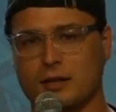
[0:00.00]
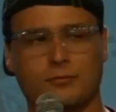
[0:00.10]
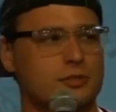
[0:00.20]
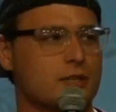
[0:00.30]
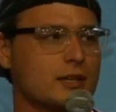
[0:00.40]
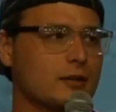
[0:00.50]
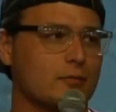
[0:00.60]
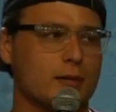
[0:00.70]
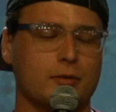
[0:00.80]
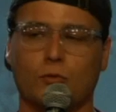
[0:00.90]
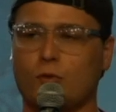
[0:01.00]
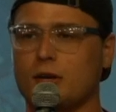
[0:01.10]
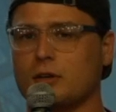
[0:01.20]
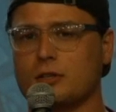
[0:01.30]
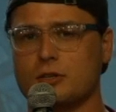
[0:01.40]
I was thinking maybe a
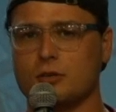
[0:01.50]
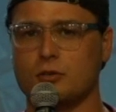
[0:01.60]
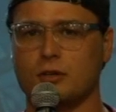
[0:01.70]
week or two.